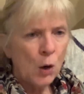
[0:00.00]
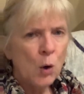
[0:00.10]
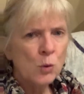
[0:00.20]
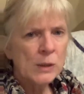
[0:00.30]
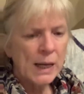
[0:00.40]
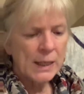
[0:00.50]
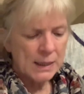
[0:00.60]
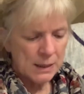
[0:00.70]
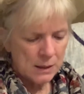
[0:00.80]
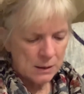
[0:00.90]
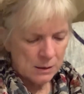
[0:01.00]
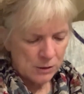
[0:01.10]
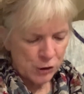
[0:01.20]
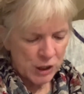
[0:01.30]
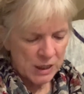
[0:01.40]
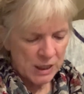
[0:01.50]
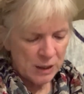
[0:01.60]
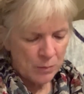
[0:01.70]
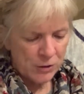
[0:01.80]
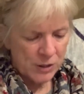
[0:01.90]
"Old lady ill. She need
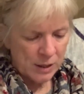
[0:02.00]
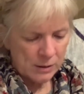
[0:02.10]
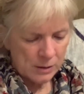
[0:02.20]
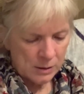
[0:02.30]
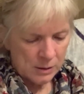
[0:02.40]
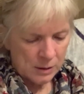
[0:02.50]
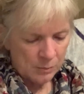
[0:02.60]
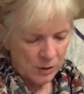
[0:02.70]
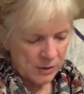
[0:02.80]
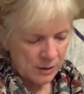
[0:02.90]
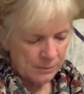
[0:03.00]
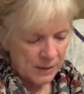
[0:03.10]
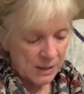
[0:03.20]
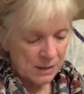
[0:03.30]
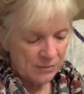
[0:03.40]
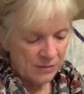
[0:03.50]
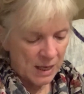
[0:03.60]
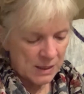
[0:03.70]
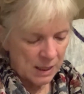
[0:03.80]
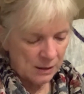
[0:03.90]
Marta," said Marta, as if
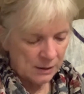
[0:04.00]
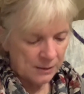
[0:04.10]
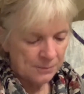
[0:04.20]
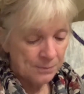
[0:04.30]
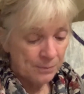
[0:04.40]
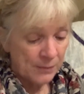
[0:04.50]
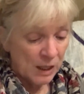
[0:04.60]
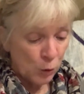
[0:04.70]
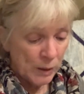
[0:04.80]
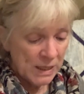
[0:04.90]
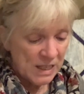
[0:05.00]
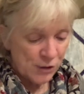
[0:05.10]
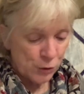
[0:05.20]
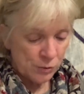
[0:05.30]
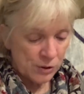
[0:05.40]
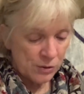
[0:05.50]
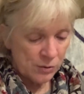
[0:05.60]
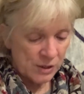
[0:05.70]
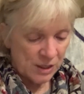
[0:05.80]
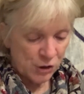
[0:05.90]
that settled it. "We need you too,"
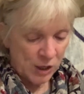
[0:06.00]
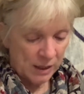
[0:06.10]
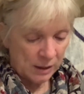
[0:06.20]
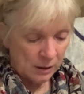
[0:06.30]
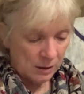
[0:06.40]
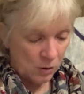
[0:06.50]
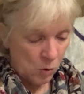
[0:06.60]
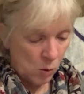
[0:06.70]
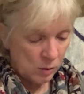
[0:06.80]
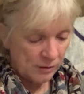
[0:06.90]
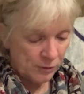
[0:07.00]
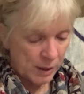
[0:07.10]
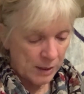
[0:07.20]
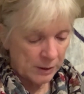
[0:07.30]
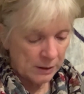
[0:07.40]
said Janet, and the whole of Gregory